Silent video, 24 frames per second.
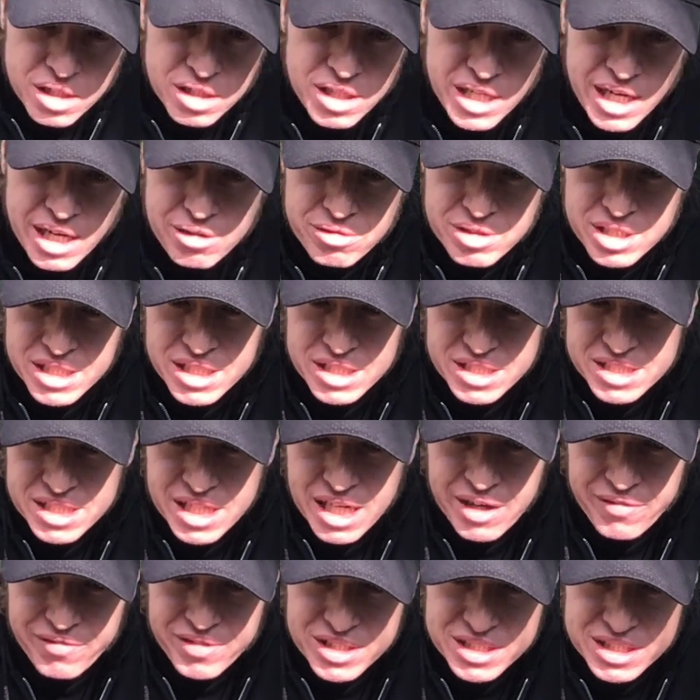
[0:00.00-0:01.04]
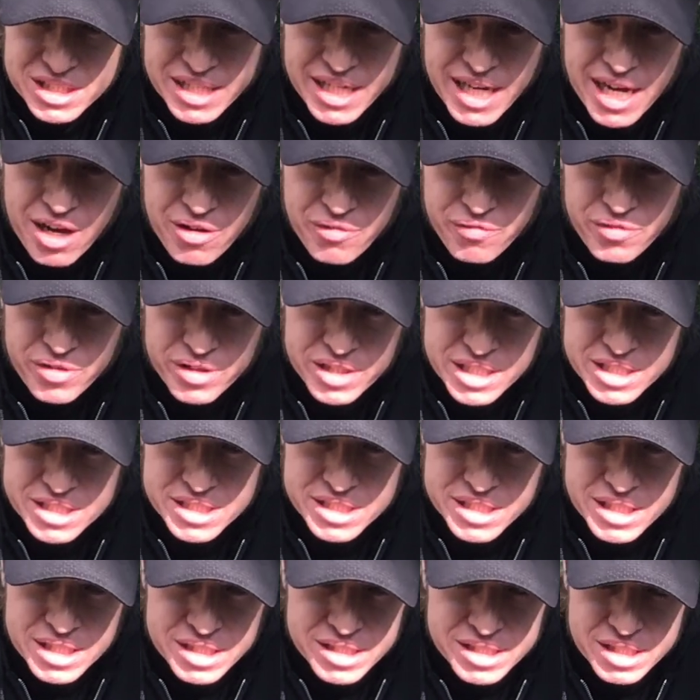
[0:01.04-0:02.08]
Clowney is obviously out for this
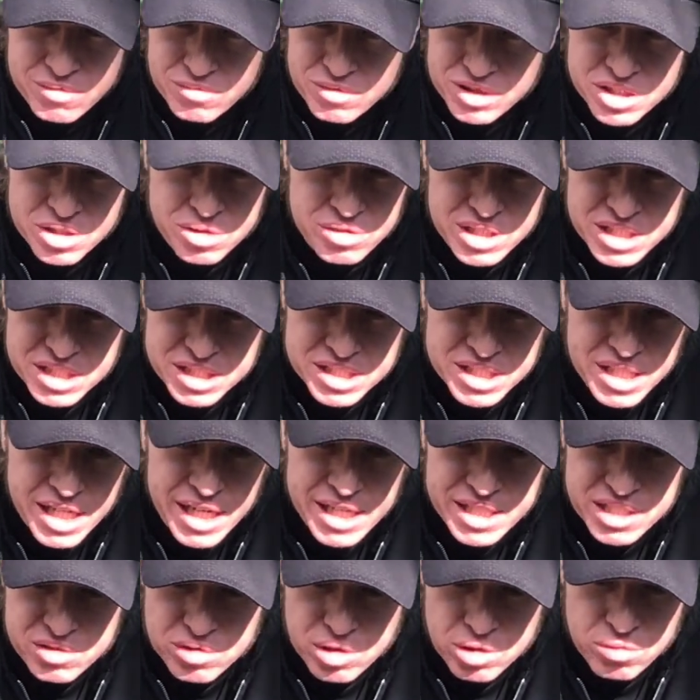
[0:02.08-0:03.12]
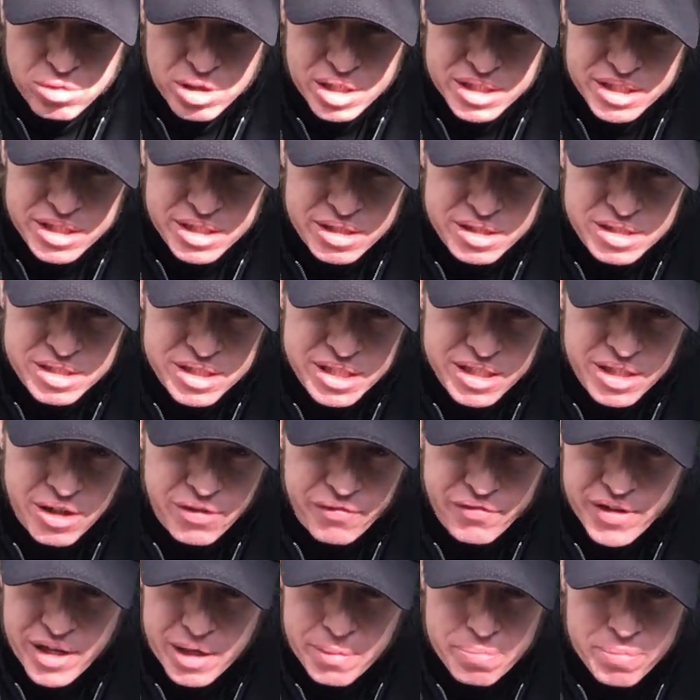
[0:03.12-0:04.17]
season, was only signed to a 1-year deal.
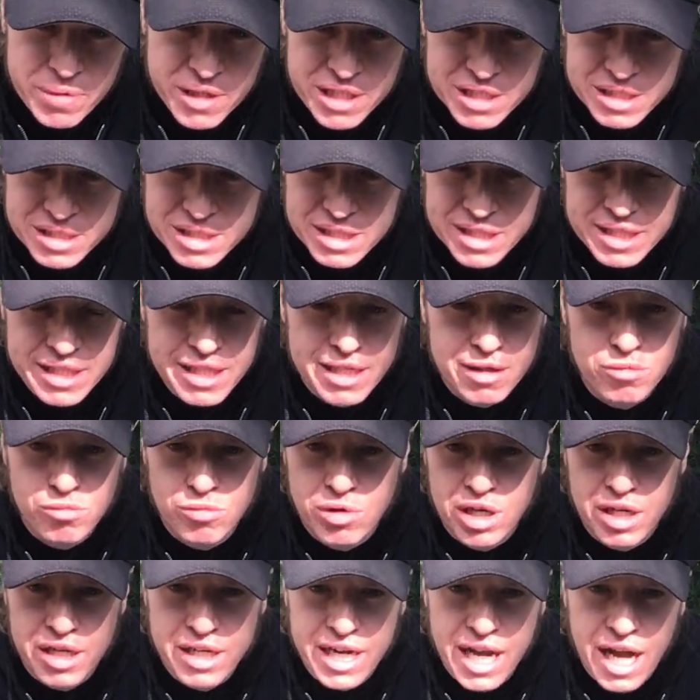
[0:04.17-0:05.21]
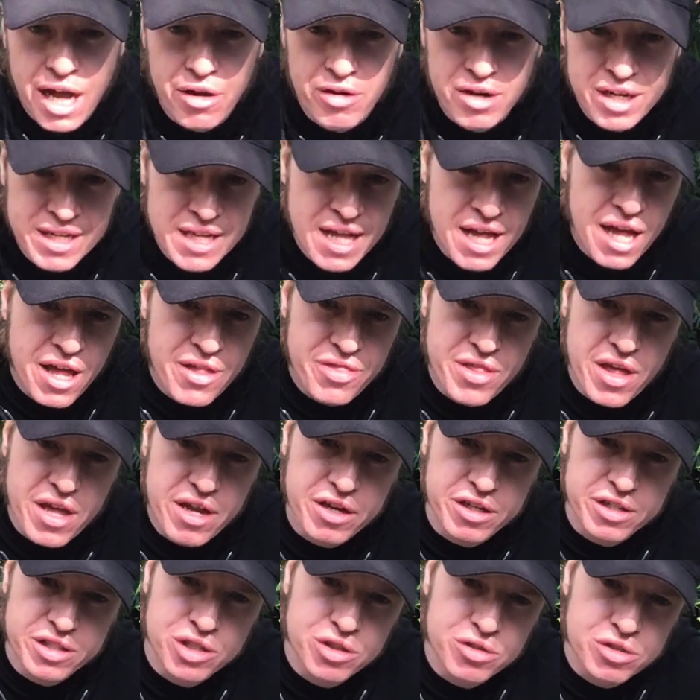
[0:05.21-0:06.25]
Vic Beasley didn't work out. They
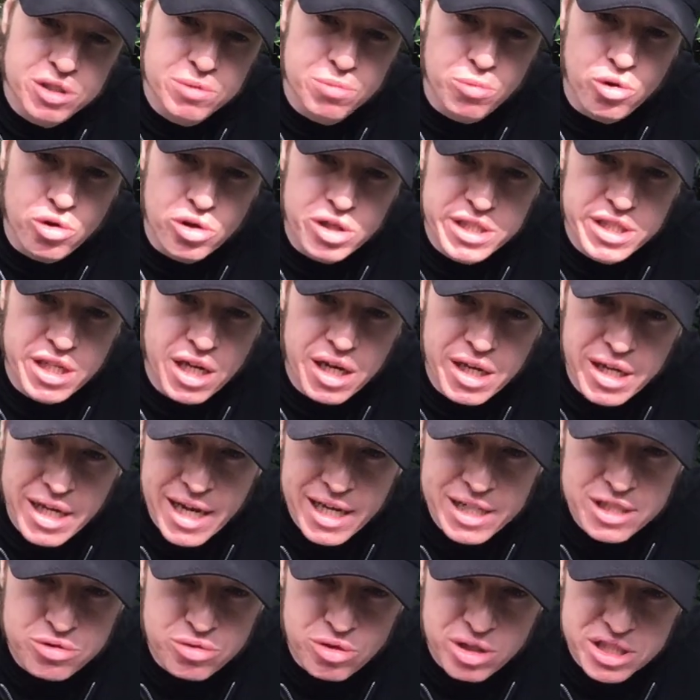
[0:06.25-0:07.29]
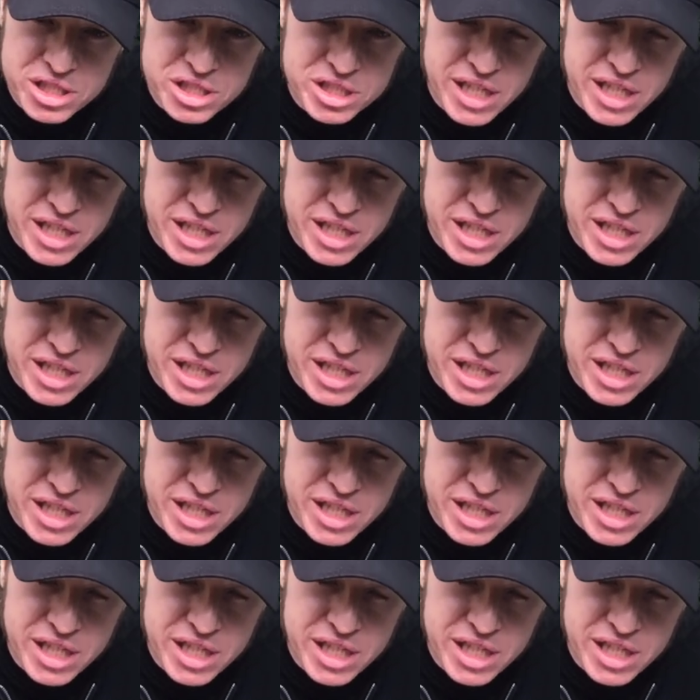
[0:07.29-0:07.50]
could use more young edge rush